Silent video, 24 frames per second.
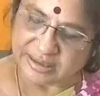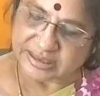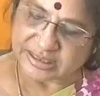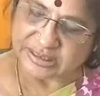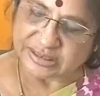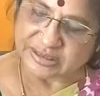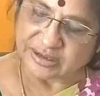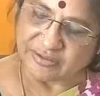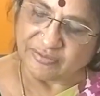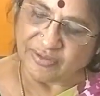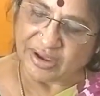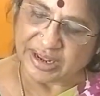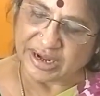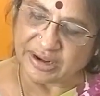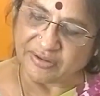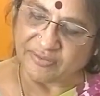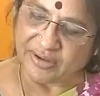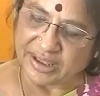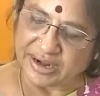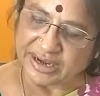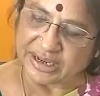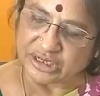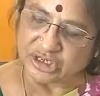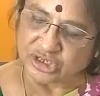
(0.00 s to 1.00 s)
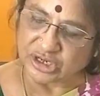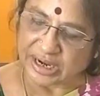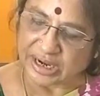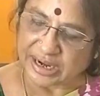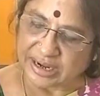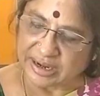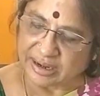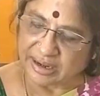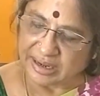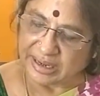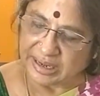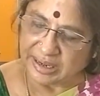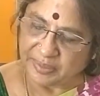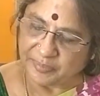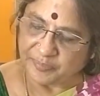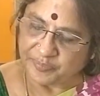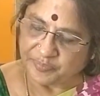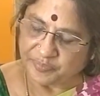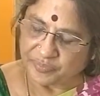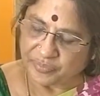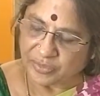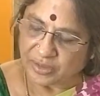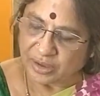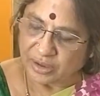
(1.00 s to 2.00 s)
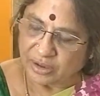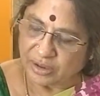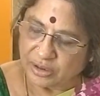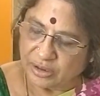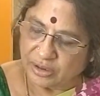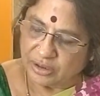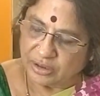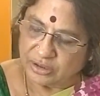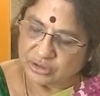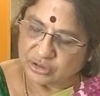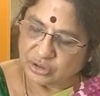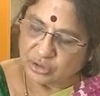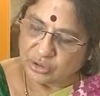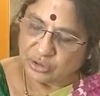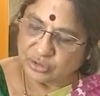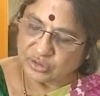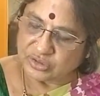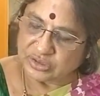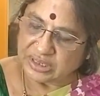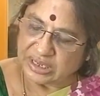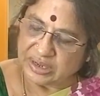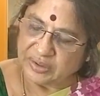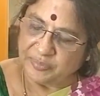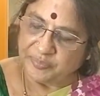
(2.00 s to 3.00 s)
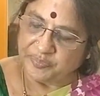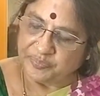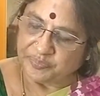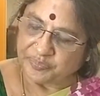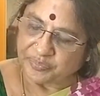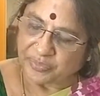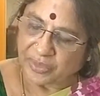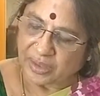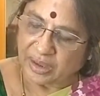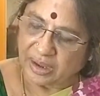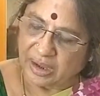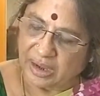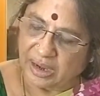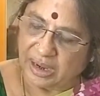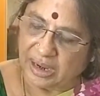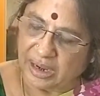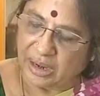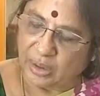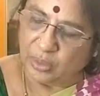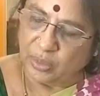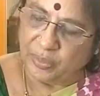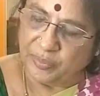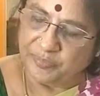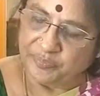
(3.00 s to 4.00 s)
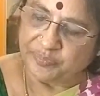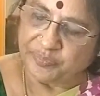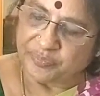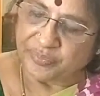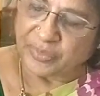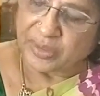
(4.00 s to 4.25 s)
this very, very gently. So you see how